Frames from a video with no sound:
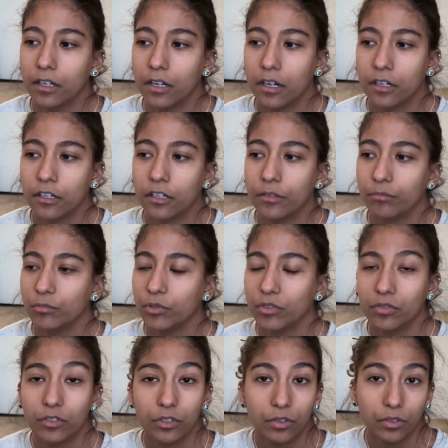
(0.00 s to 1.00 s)
um,
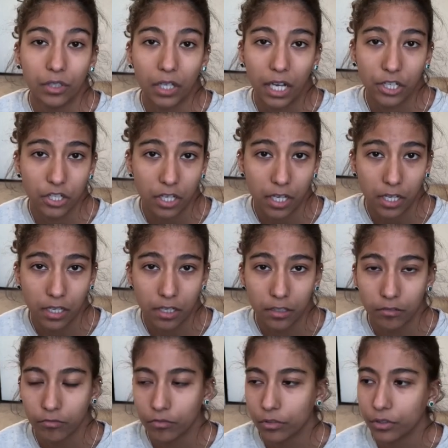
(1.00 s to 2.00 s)
moved to
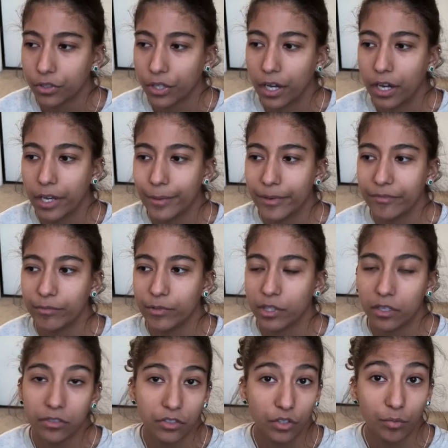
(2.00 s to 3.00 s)
Tashkent full time, I've been
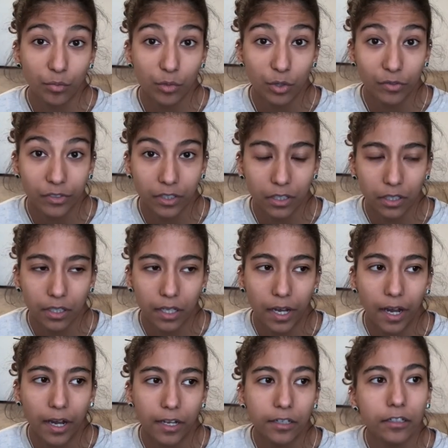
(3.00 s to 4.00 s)
also moving a
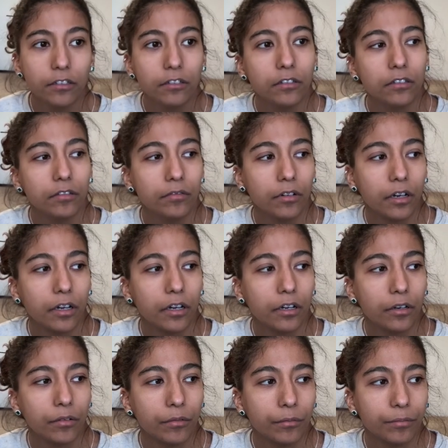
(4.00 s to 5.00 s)
lot.
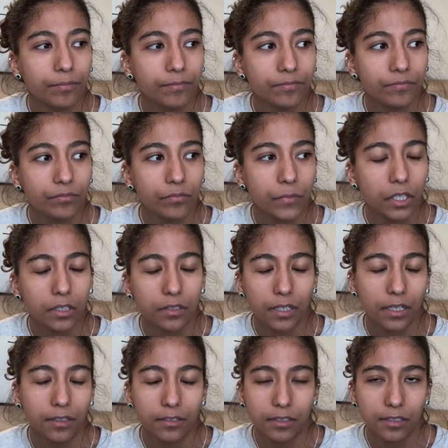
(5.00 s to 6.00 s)
Um, because
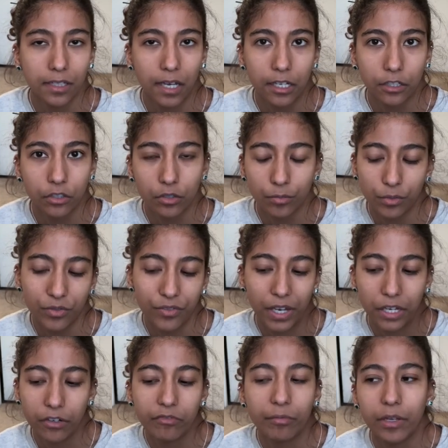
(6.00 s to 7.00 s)
I decided to move
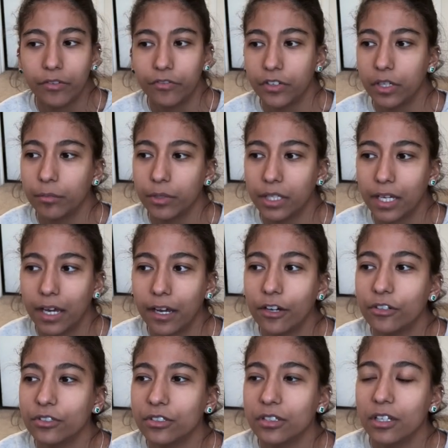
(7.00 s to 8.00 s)
out of my family
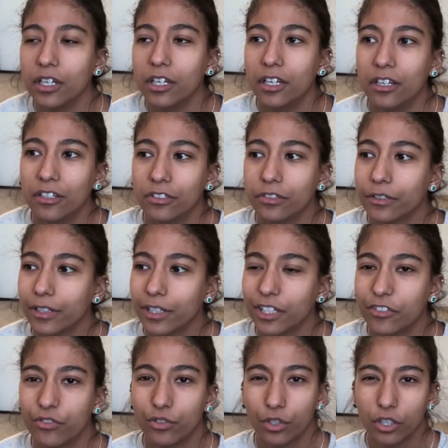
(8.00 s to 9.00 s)
house. So
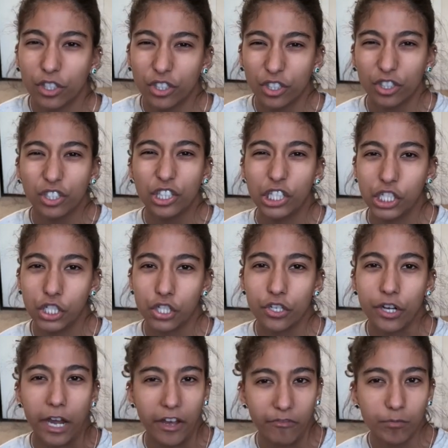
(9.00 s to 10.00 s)
like for a good
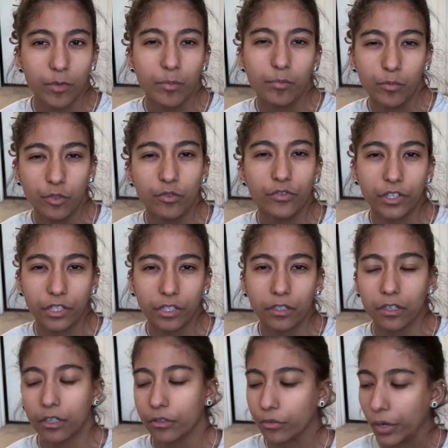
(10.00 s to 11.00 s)
year, I've been moving
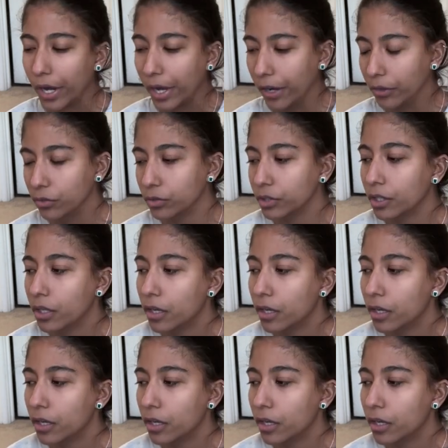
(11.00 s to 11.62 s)
around